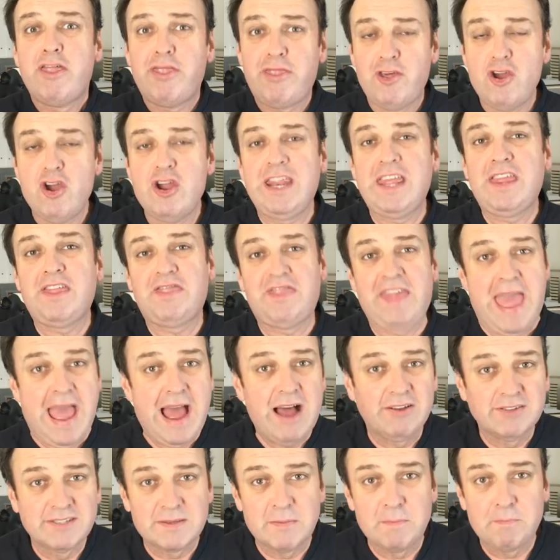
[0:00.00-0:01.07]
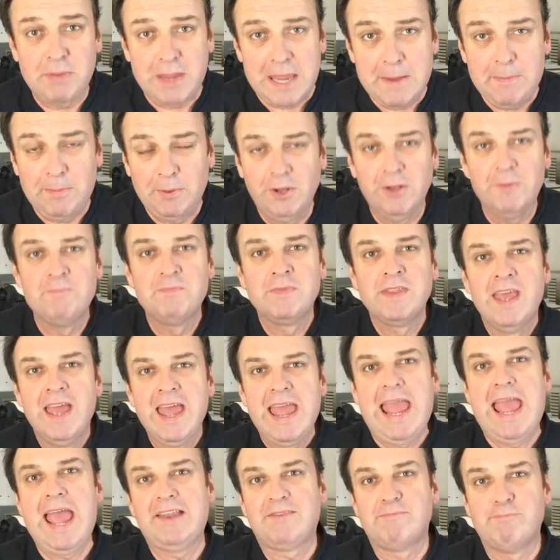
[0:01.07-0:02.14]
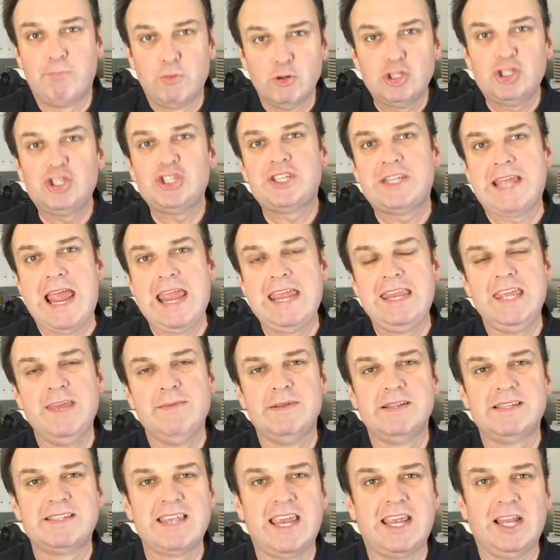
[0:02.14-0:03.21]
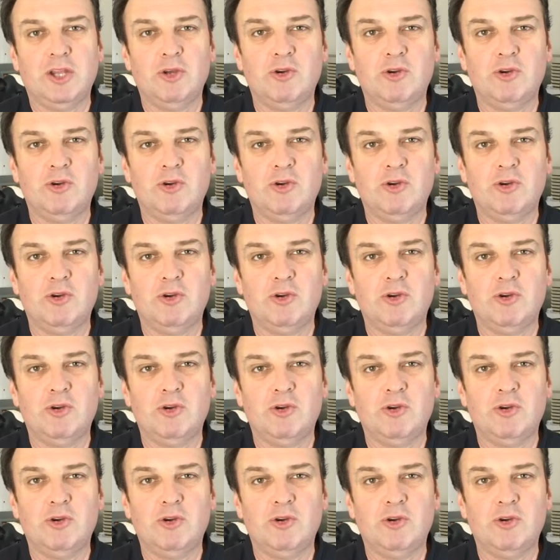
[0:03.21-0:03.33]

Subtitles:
30,000 people at Busch Stadium in St.